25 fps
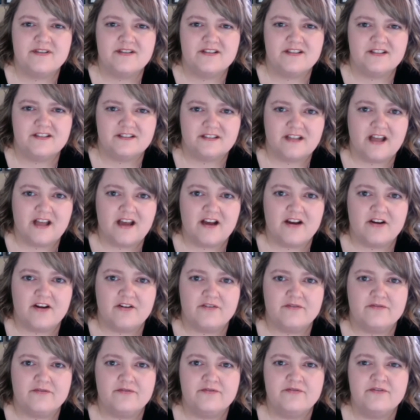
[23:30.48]

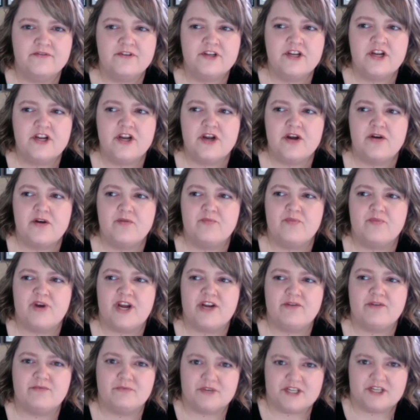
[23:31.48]
love by
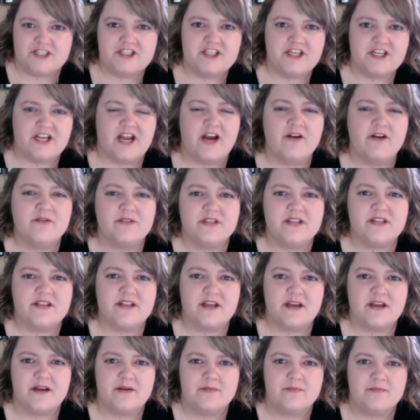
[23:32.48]
reaching out to
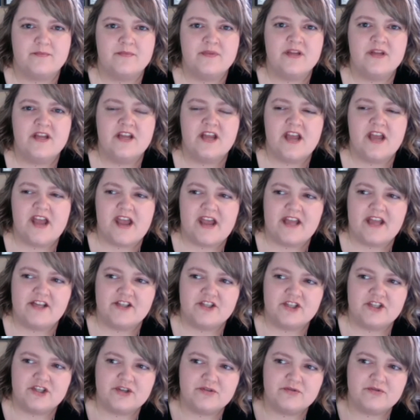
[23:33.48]
them and
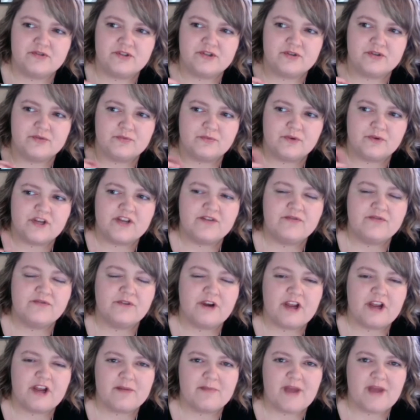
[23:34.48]
choose to
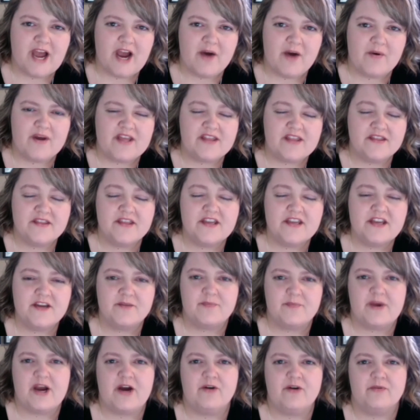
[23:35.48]
reframe how I think
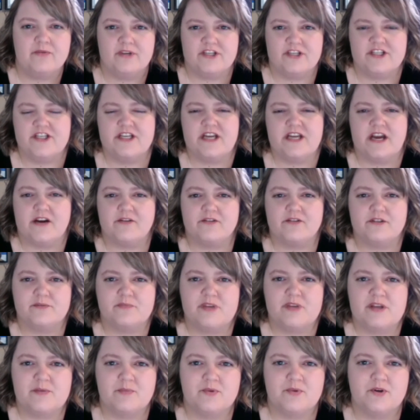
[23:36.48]
about reaching out to
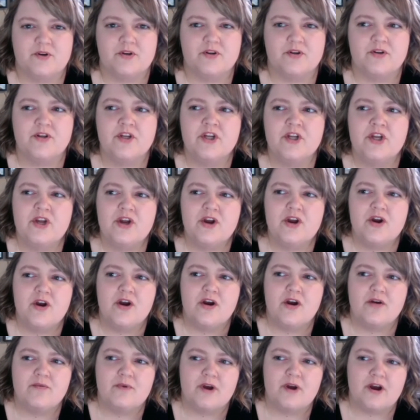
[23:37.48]
people.
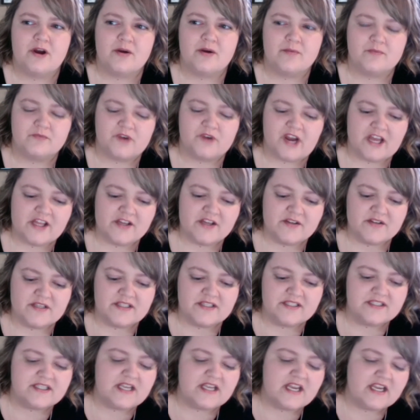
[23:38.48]
Rather
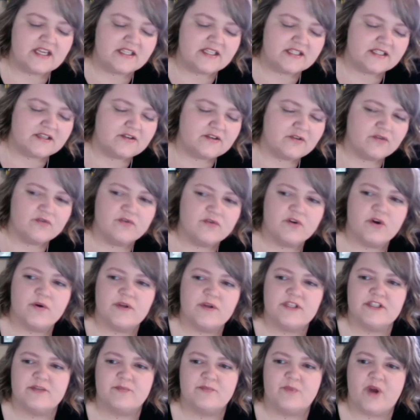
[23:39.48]
than saying it's
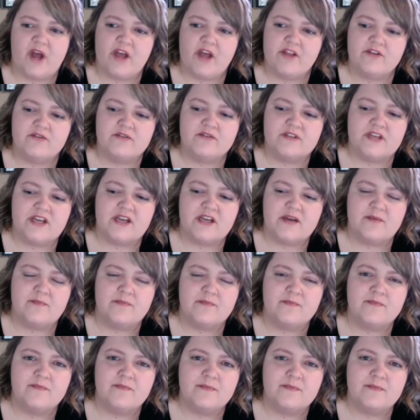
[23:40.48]
going to bother them,